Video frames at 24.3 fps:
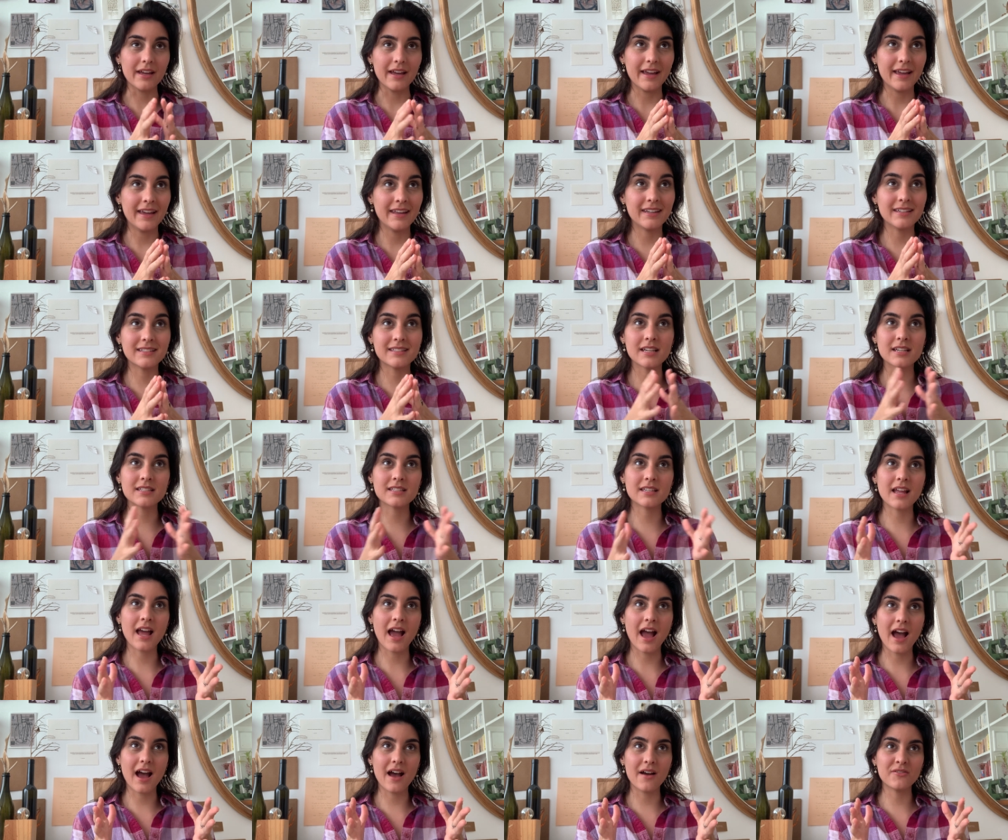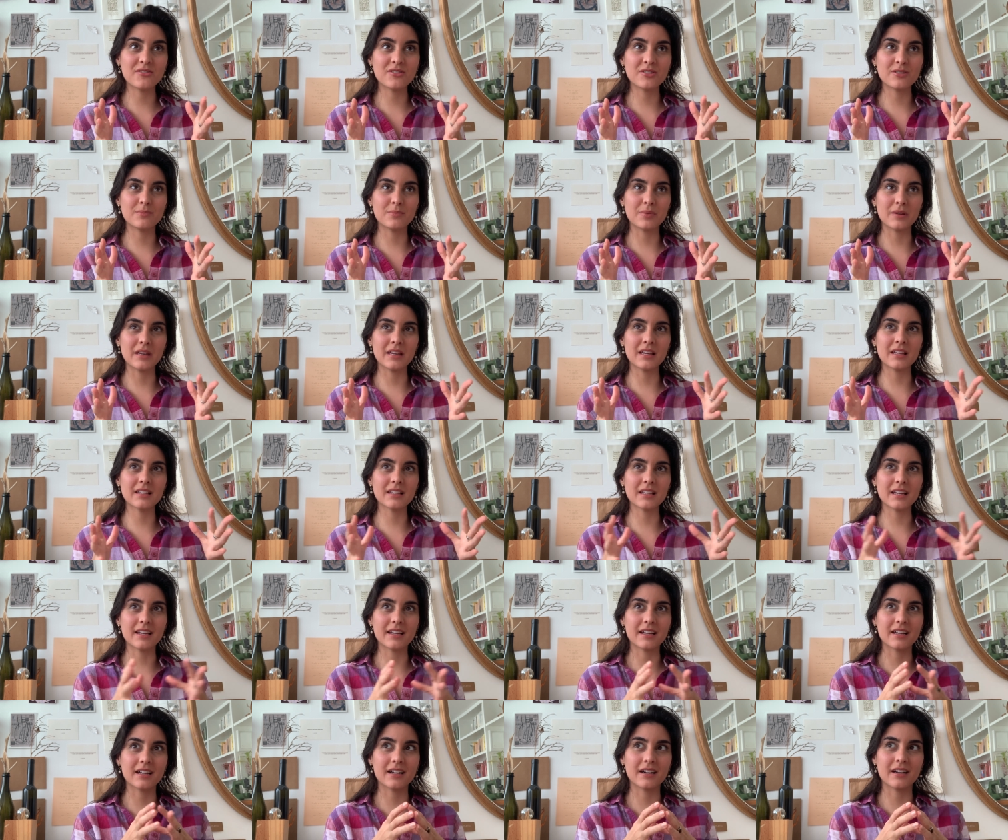and it doesn't have to be
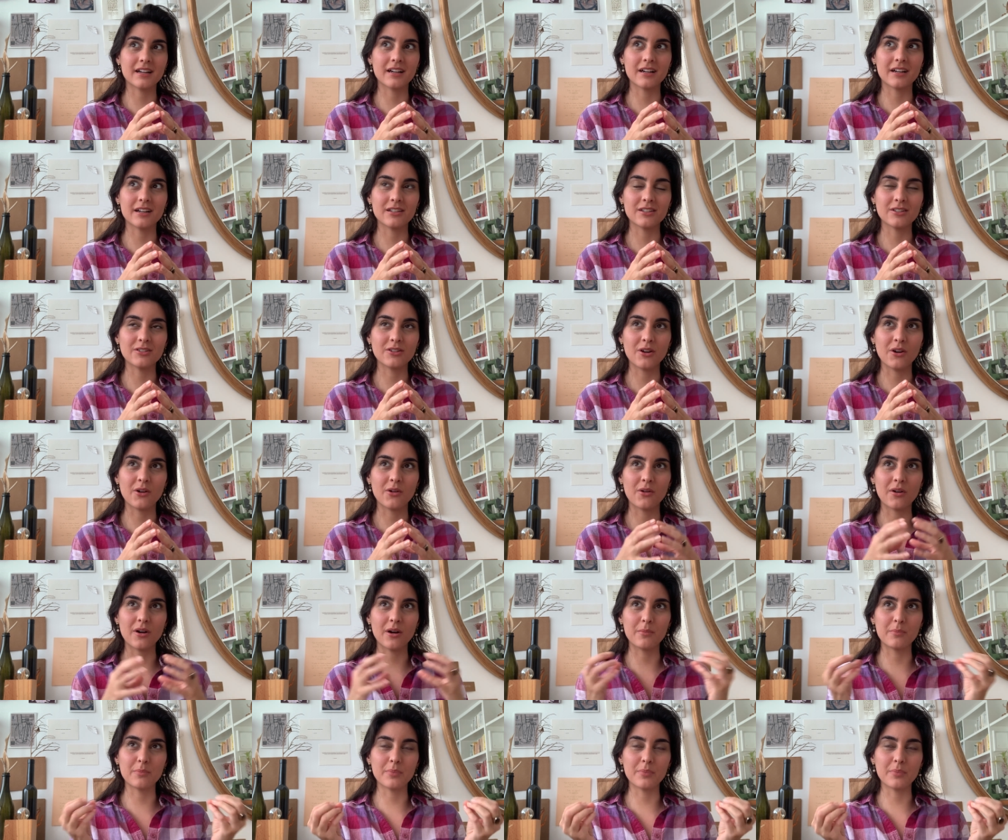like a